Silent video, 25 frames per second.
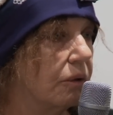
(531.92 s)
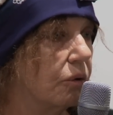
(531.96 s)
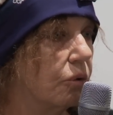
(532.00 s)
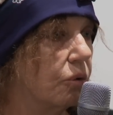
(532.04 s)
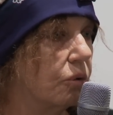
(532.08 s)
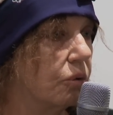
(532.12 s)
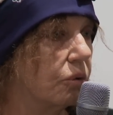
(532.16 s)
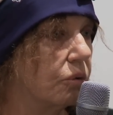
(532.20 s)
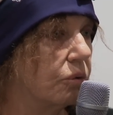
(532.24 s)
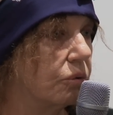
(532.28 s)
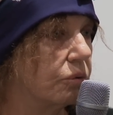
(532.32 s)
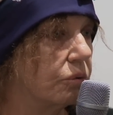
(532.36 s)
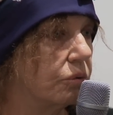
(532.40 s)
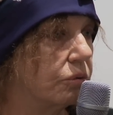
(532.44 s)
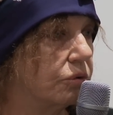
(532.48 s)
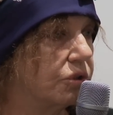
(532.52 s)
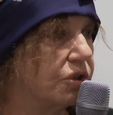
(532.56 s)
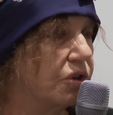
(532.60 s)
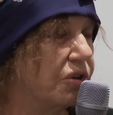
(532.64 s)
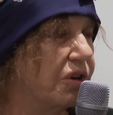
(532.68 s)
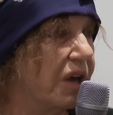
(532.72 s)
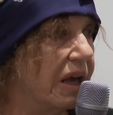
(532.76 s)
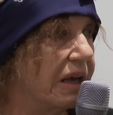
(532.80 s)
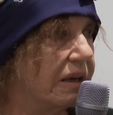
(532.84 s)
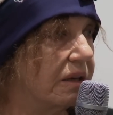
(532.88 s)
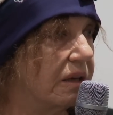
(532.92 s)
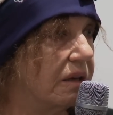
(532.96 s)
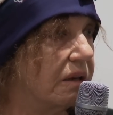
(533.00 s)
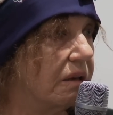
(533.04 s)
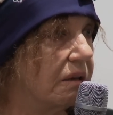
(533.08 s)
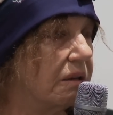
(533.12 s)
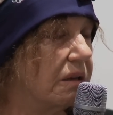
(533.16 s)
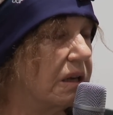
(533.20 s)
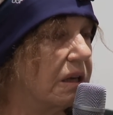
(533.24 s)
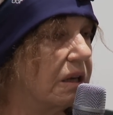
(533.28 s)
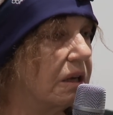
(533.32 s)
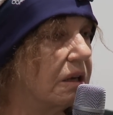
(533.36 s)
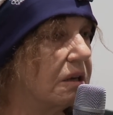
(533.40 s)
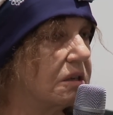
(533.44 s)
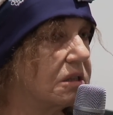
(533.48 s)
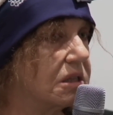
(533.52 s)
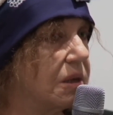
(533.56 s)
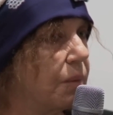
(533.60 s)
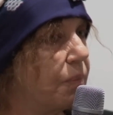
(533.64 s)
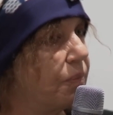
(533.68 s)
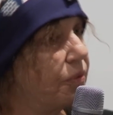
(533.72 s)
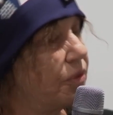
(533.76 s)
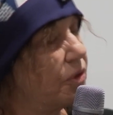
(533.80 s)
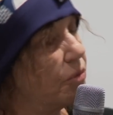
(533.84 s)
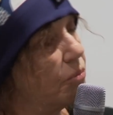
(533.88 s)
or donate anything
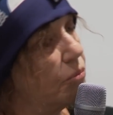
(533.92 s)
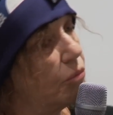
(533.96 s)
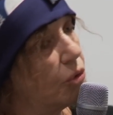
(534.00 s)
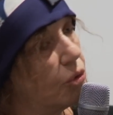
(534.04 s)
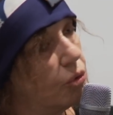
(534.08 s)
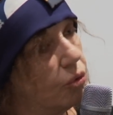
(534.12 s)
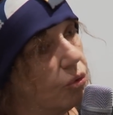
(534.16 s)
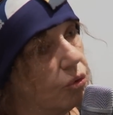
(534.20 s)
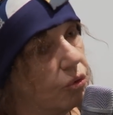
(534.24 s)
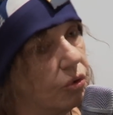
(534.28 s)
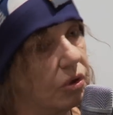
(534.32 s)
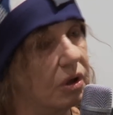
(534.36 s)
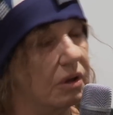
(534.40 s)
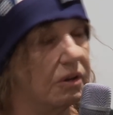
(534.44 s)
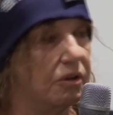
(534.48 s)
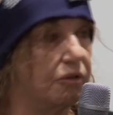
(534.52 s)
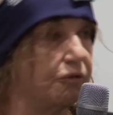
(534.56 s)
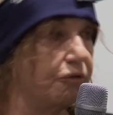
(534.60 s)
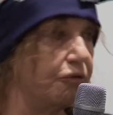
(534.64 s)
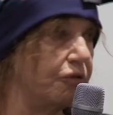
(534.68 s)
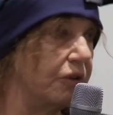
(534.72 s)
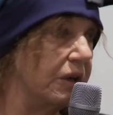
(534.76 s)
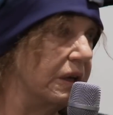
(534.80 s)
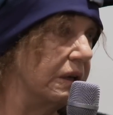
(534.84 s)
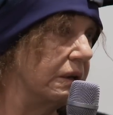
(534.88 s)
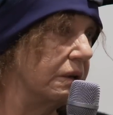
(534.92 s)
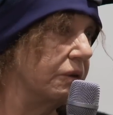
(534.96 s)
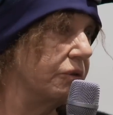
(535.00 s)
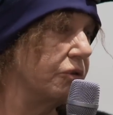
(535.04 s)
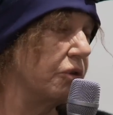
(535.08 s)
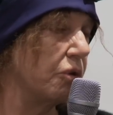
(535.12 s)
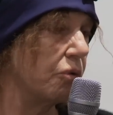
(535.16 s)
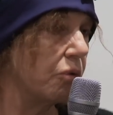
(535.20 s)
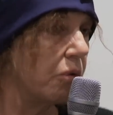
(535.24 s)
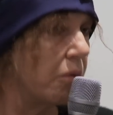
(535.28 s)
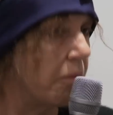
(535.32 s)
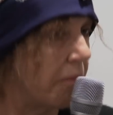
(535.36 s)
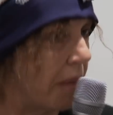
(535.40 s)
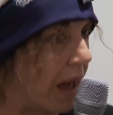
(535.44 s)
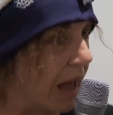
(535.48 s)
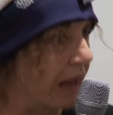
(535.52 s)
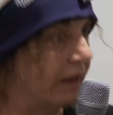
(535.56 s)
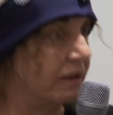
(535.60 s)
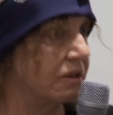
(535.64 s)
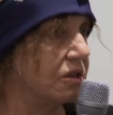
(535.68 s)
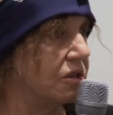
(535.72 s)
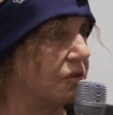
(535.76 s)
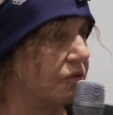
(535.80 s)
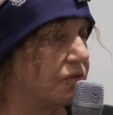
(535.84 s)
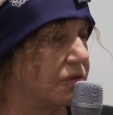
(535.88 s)
except the mood and the feel and the
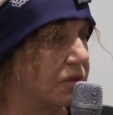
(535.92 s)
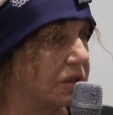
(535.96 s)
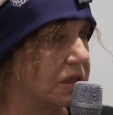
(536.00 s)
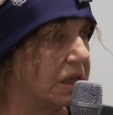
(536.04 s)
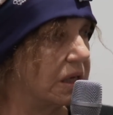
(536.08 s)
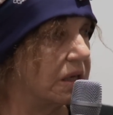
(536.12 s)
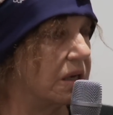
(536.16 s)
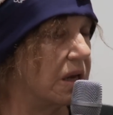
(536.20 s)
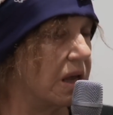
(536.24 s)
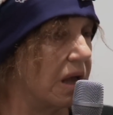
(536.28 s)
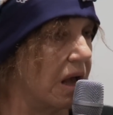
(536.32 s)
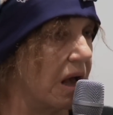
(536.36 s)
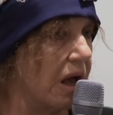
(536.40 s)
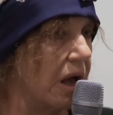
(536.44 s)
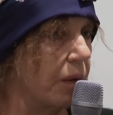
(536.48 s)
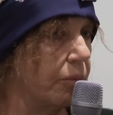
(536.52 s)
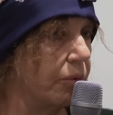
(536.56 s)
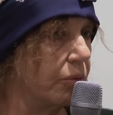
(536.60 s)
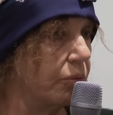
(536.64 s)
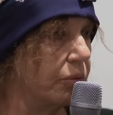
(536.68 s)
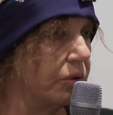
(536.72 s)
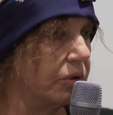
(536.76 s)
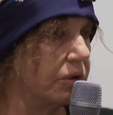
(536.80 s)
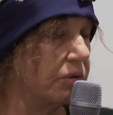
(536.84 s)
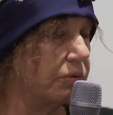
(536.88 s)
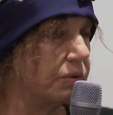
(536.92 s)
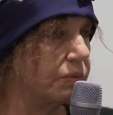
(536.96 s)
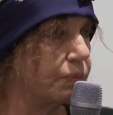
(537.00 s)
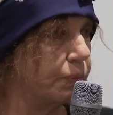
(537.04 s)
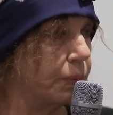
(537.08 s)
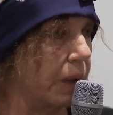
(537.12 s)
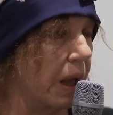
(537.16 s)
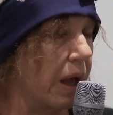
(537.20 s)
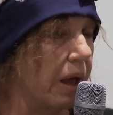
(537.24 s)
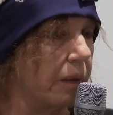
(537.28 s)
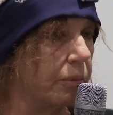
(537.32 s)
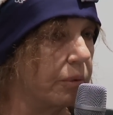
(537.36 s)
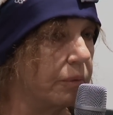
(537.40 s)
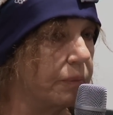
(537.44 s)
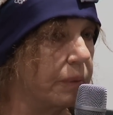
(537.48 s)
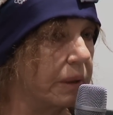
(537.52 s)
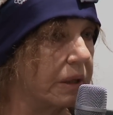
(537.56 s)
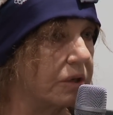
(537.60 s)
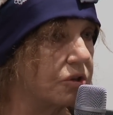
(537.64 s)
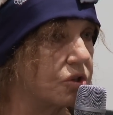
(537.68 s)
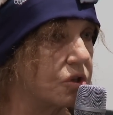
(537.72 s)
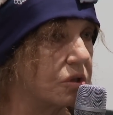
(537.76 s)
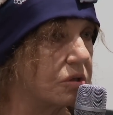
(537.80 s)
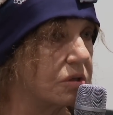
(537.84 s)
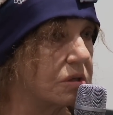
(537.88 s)
romance of Sydney Harbour with the harbour
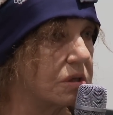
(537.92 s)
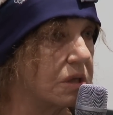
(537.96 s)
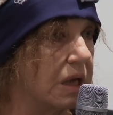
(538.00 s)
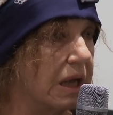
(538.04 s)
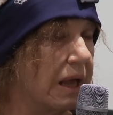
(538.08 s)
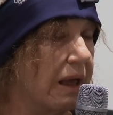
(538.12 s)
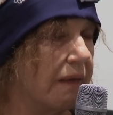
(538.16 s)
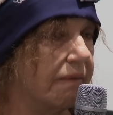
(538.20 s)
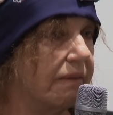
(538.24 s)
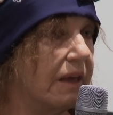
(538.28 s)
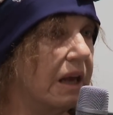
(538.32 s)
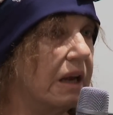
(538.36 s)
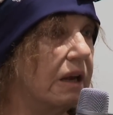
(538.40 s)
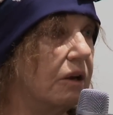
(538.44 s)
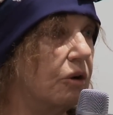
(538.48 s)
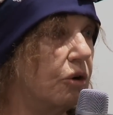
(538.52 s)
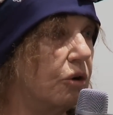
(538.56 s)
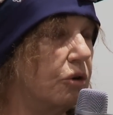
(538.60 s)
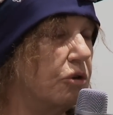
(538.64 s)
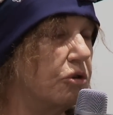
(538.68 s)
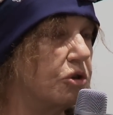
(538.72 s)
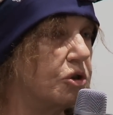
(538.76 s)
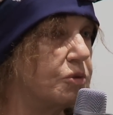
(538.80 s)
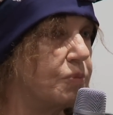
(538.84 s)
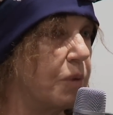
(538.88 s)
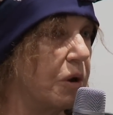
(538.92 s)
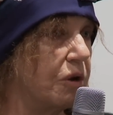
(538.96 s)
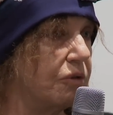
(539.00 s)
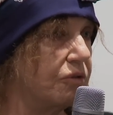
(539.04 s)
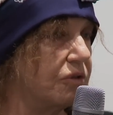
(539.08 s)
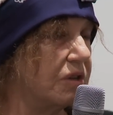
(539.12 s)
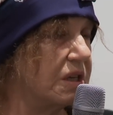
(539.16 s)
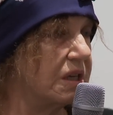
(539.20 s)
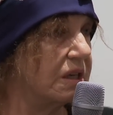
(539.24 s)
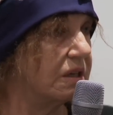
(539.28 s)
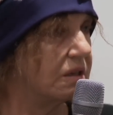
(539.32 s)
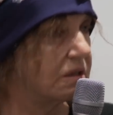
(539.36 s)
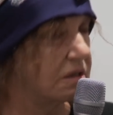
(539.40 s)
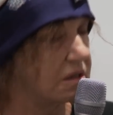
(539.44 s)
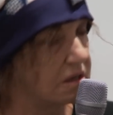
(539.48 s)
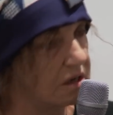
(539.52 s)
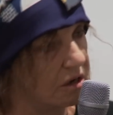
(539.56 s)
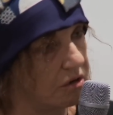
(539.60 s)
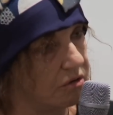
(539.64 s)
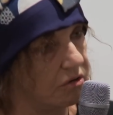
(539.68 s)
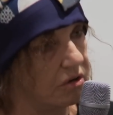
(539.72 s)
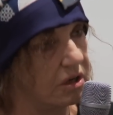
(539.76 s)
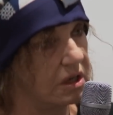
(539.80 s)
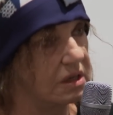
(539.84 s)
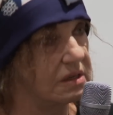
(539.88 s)
pictures. That includes both the
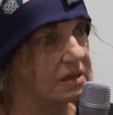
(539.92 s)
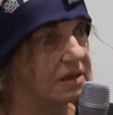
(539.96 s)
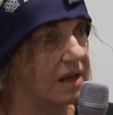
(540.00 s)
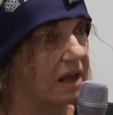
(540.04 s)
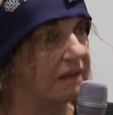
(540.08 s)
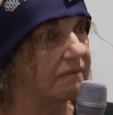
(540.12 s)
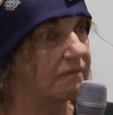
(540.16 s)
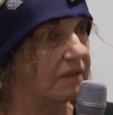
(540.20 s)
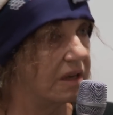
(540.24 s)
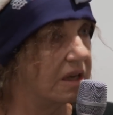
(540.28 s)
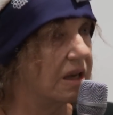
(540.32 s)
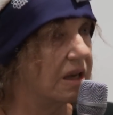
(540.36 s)
interiors and